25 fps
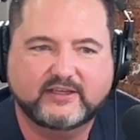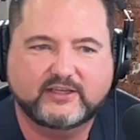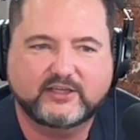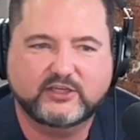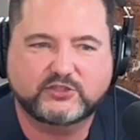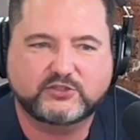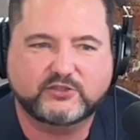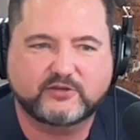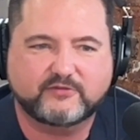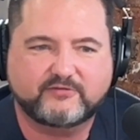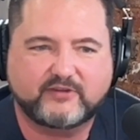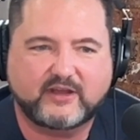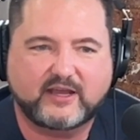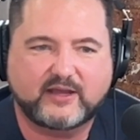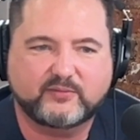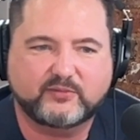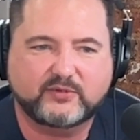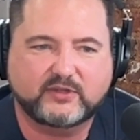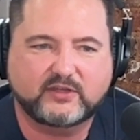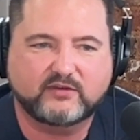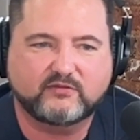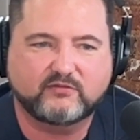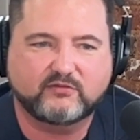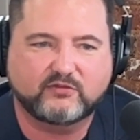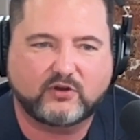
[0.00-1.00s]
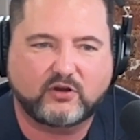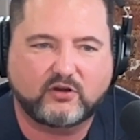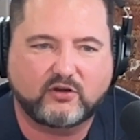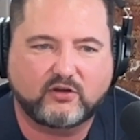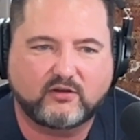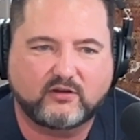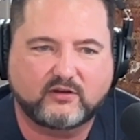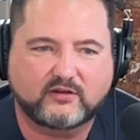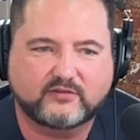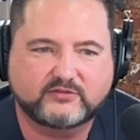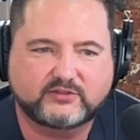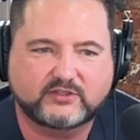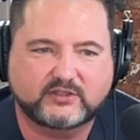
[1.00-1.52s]
get your family
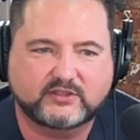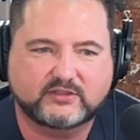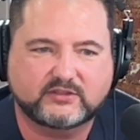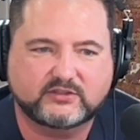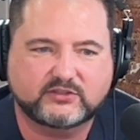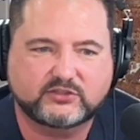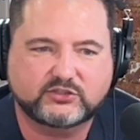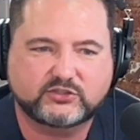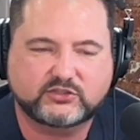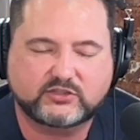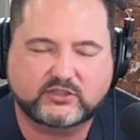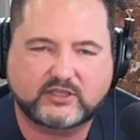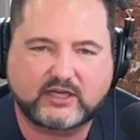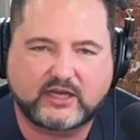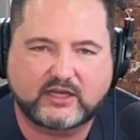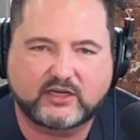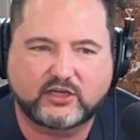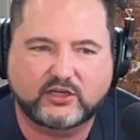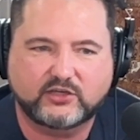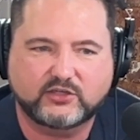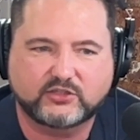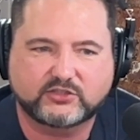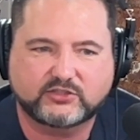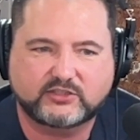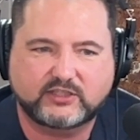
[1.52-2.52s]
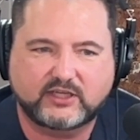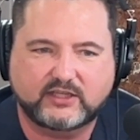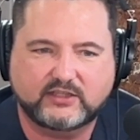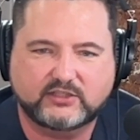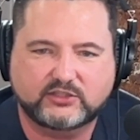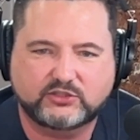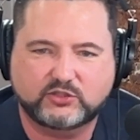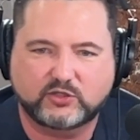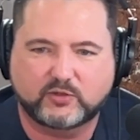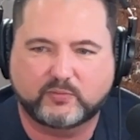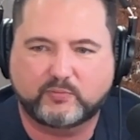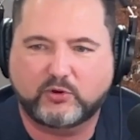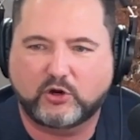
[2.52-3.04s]
involved and just kind of understand
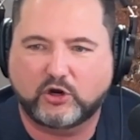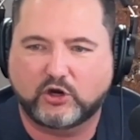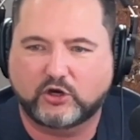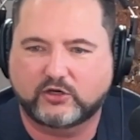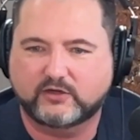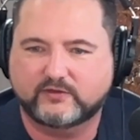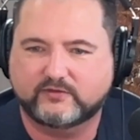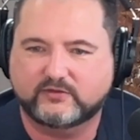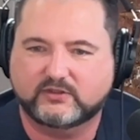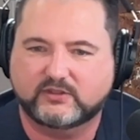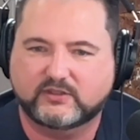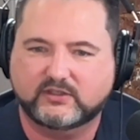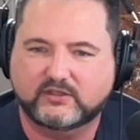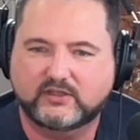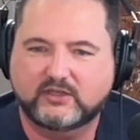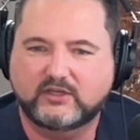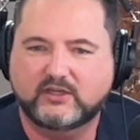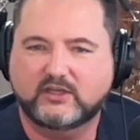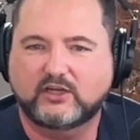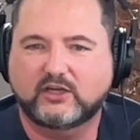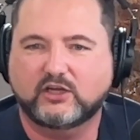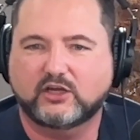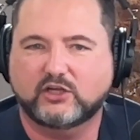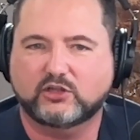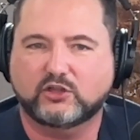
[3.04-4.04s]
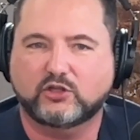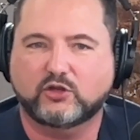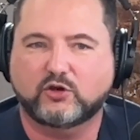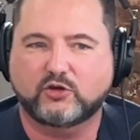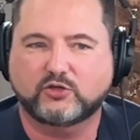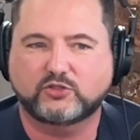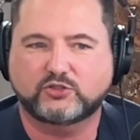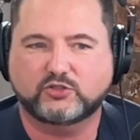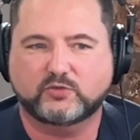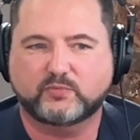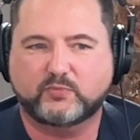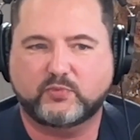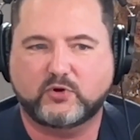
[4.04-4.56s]
that you're a part of a
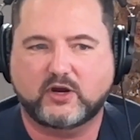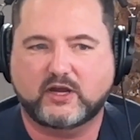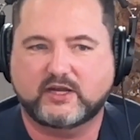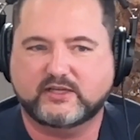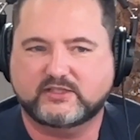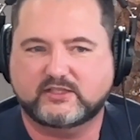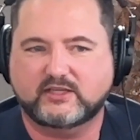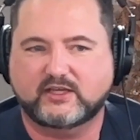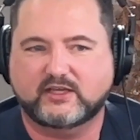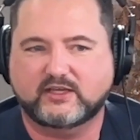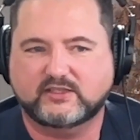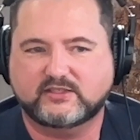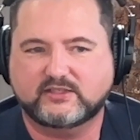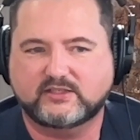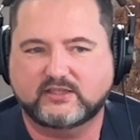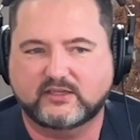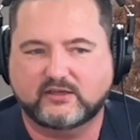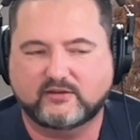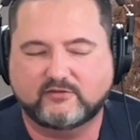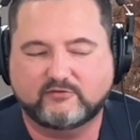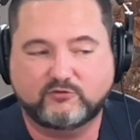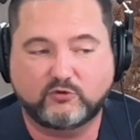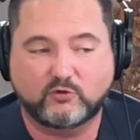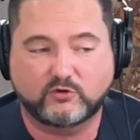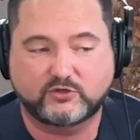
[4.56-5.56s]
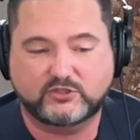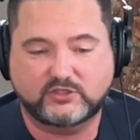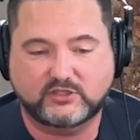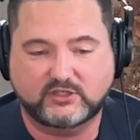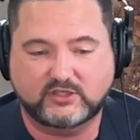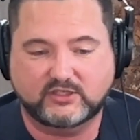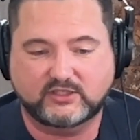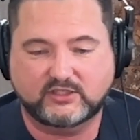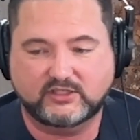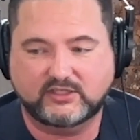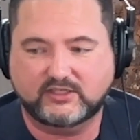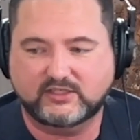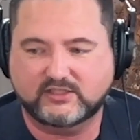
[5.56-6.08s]
larger process that
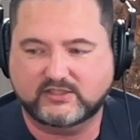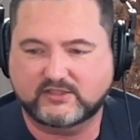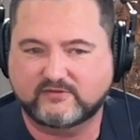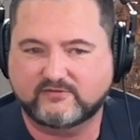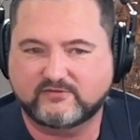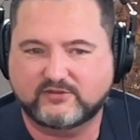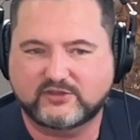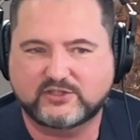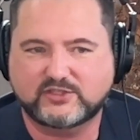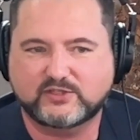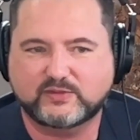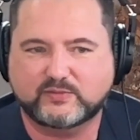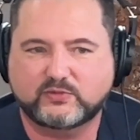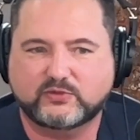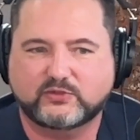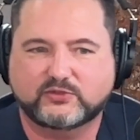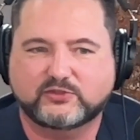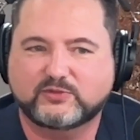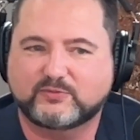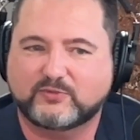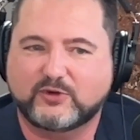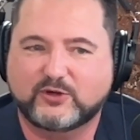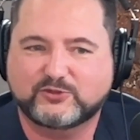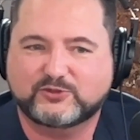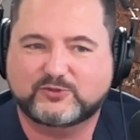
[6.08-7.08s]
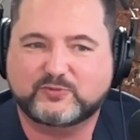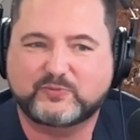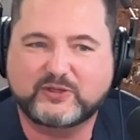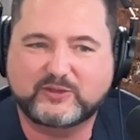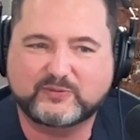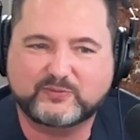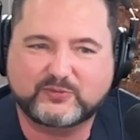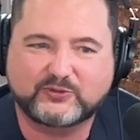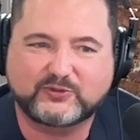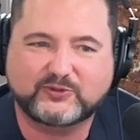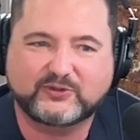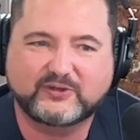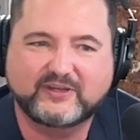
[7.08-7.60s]
unfortunately is invisible to most
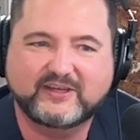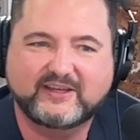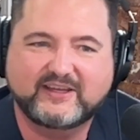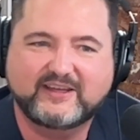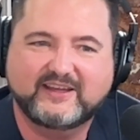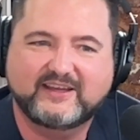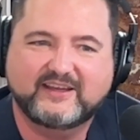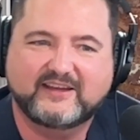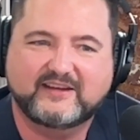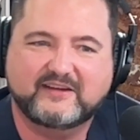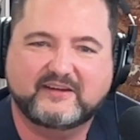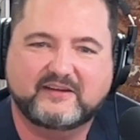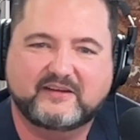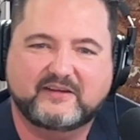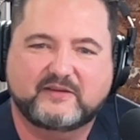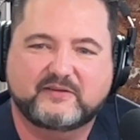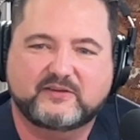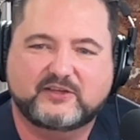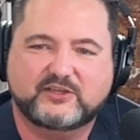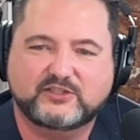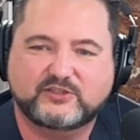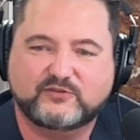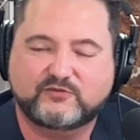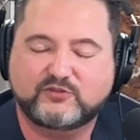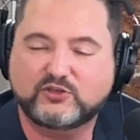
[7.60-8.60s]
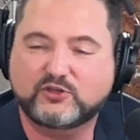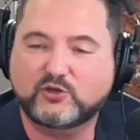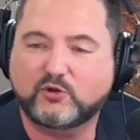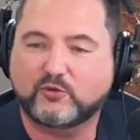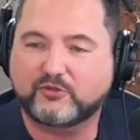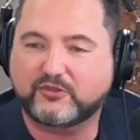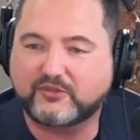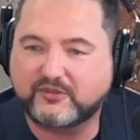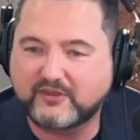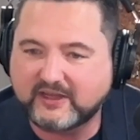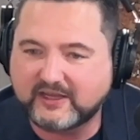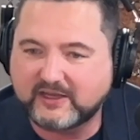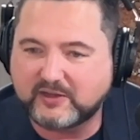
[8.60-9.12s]
people. Because if you don't
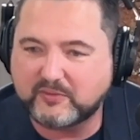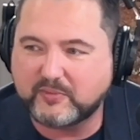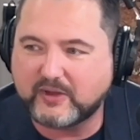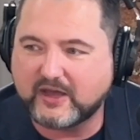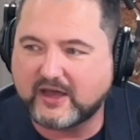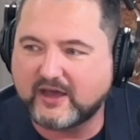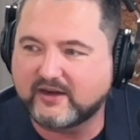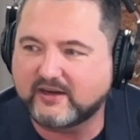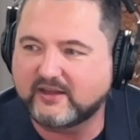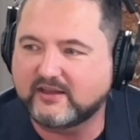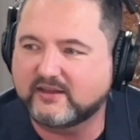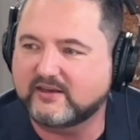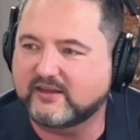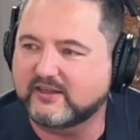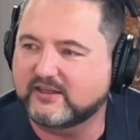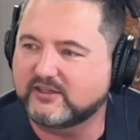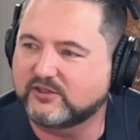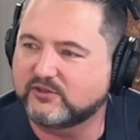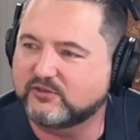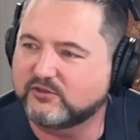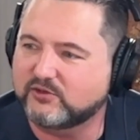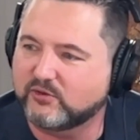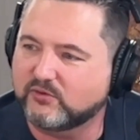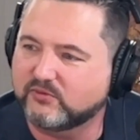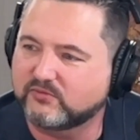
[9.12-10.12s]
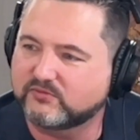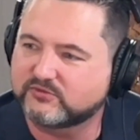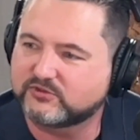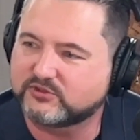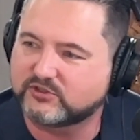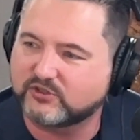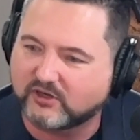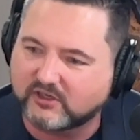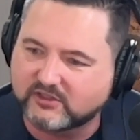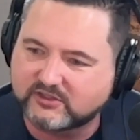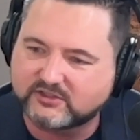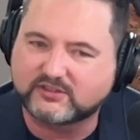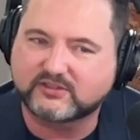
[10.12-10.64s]
think about it and you don't
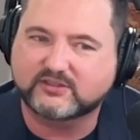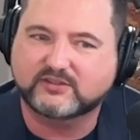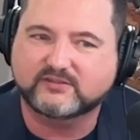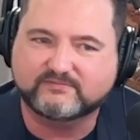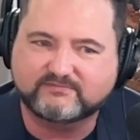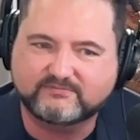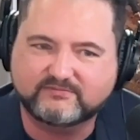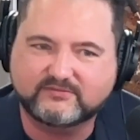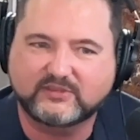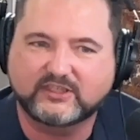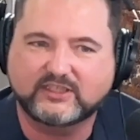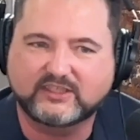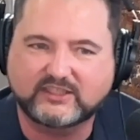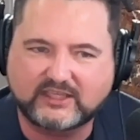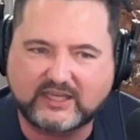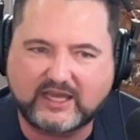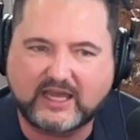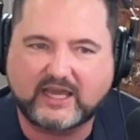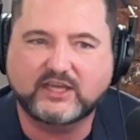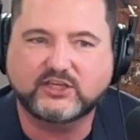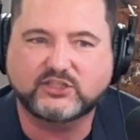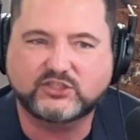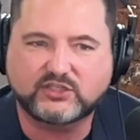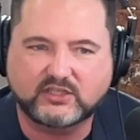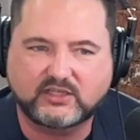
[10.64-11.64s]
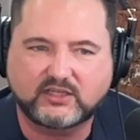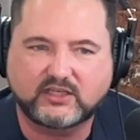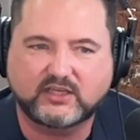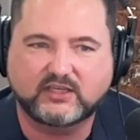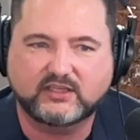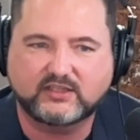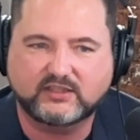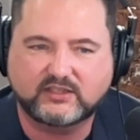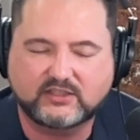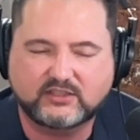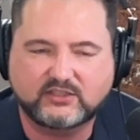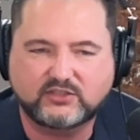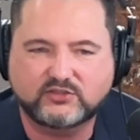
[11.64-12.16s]
start to engage in
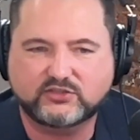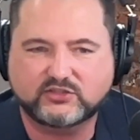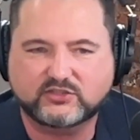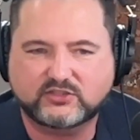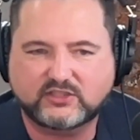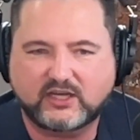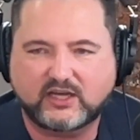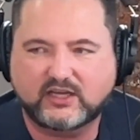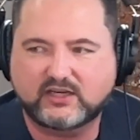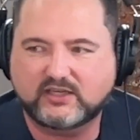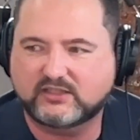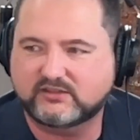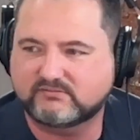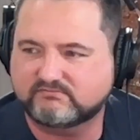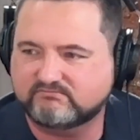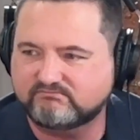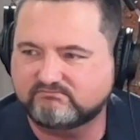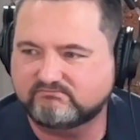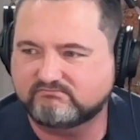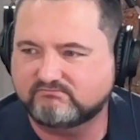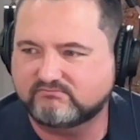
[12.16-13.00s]
it, then you just kind of,